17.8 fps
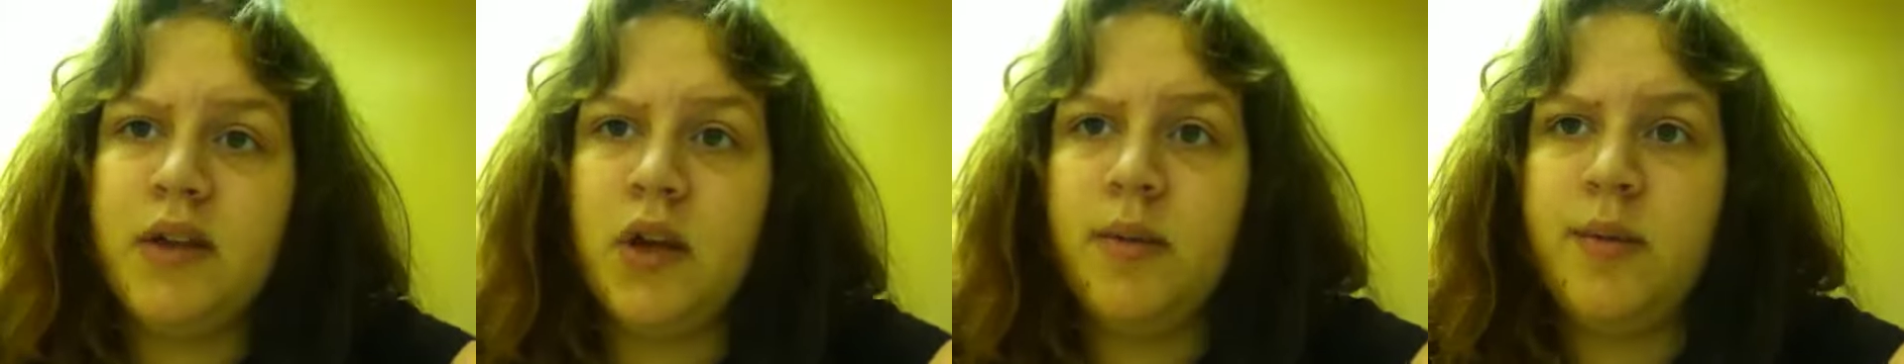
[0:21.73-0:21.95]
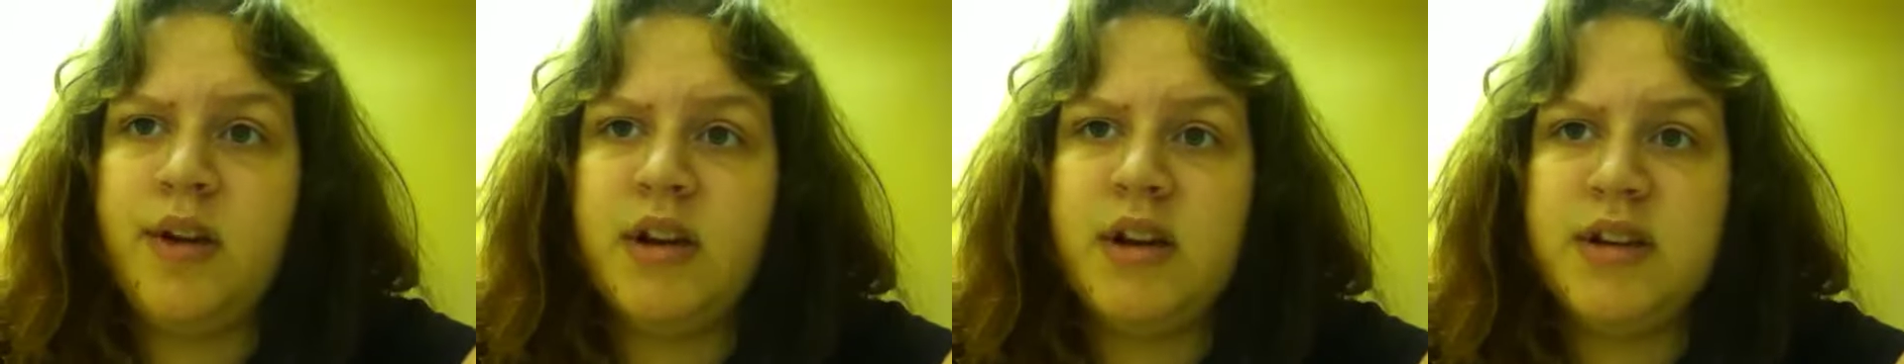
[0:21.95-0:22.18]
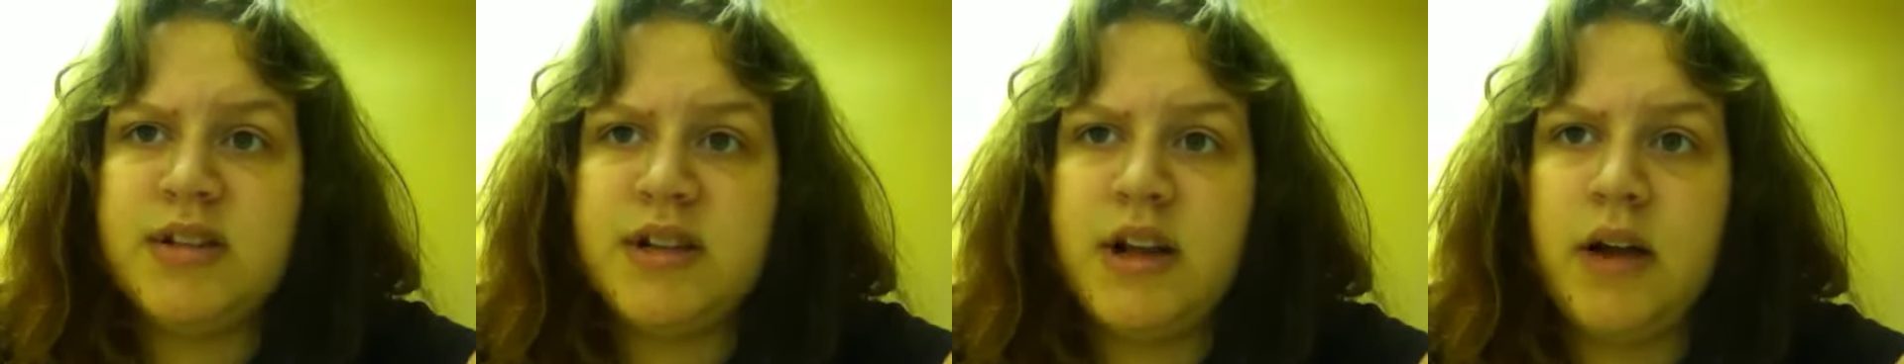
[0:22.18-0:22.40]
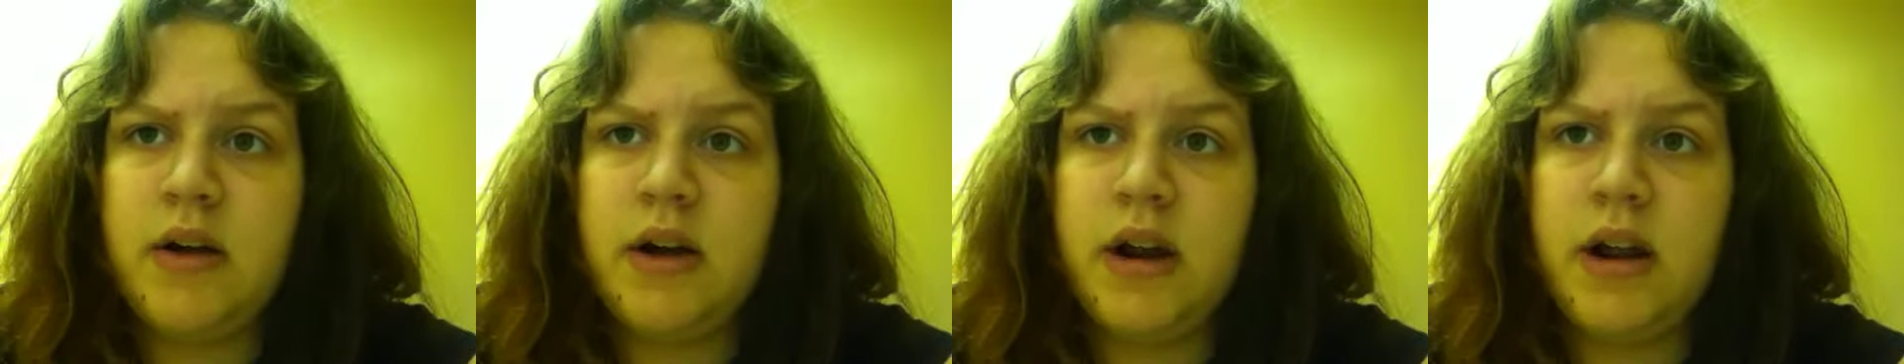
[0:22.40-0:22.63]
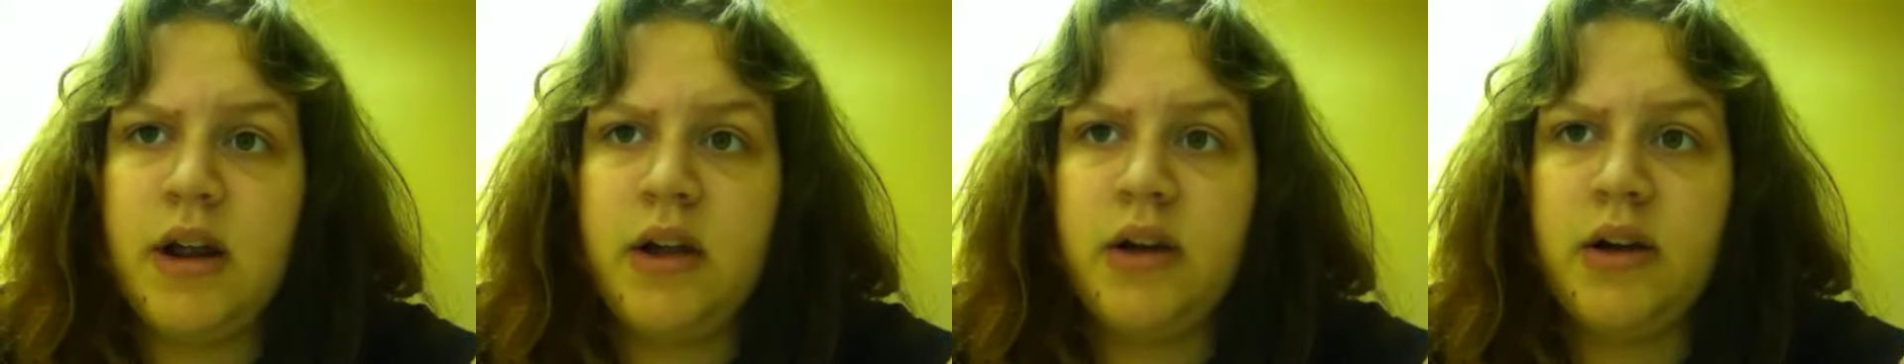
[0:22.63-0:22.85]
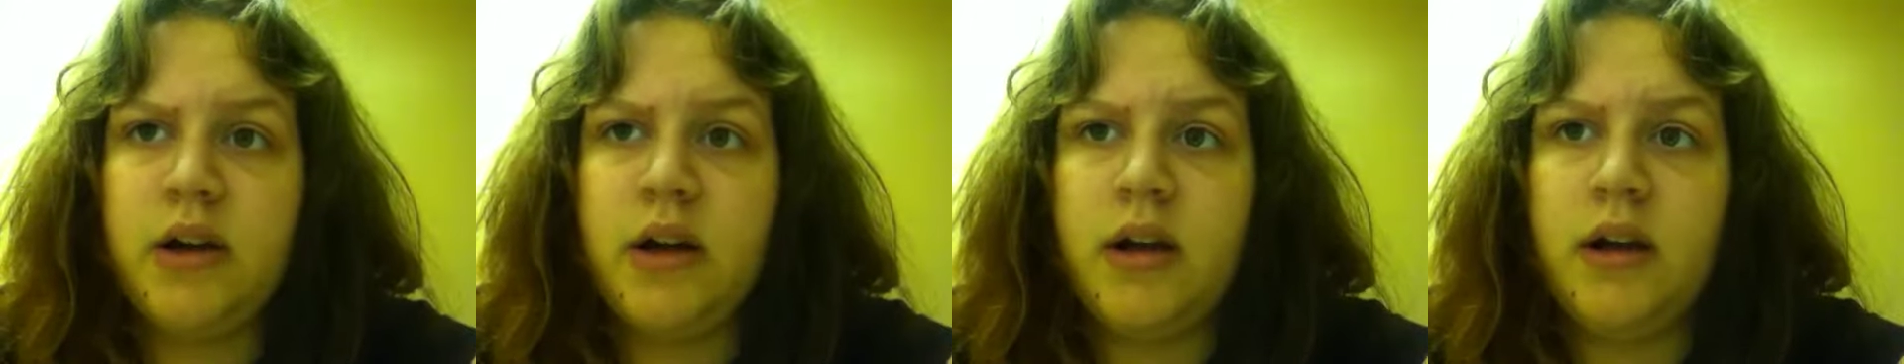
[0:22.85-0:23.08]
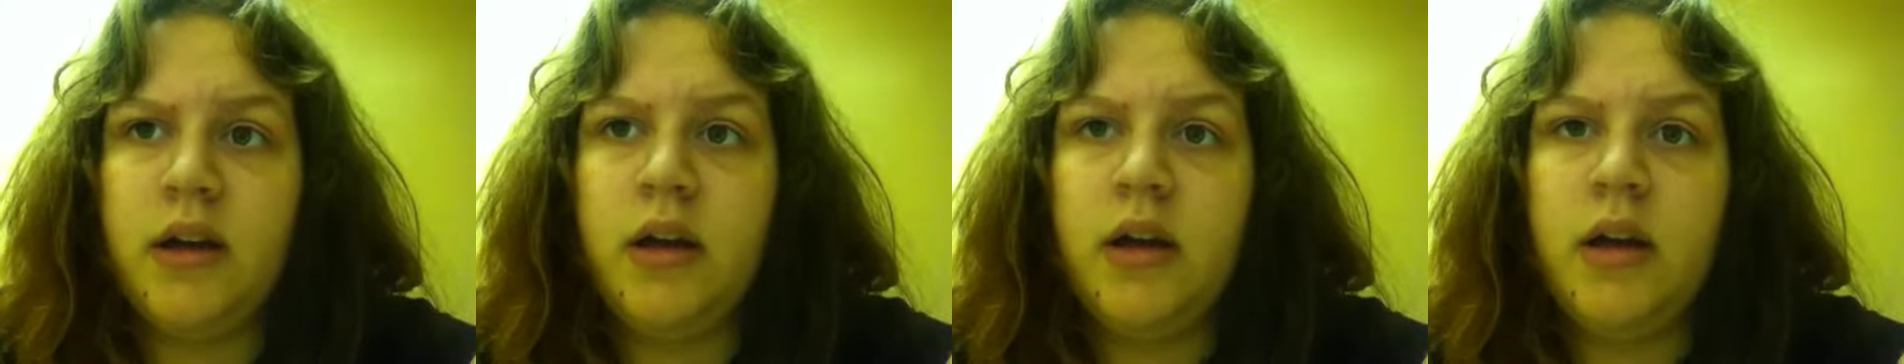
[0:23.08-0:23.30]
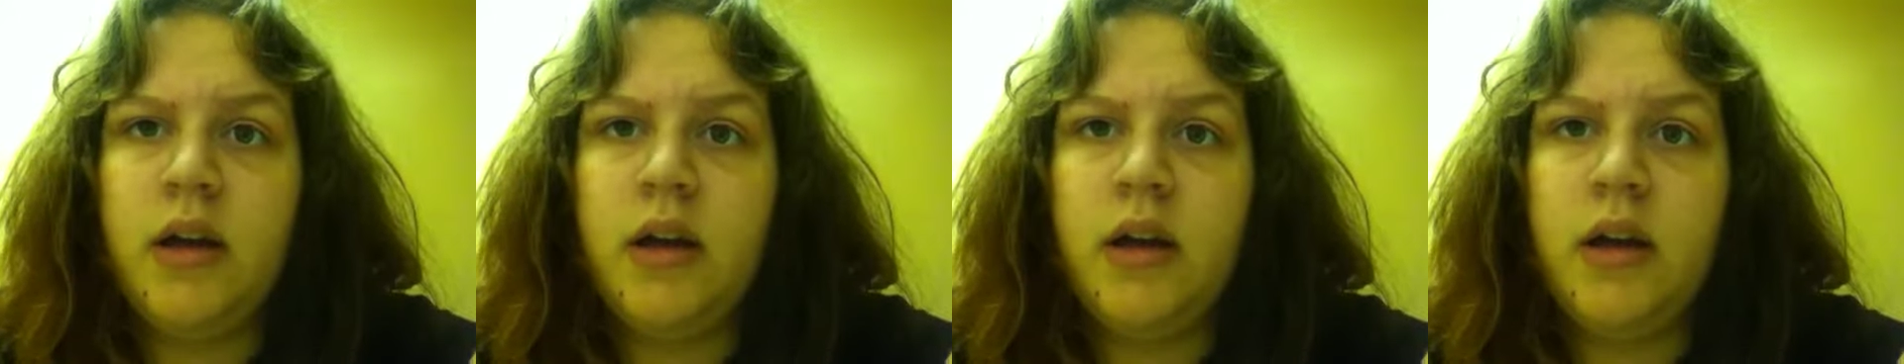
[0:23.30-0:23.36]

kilometers down a creek.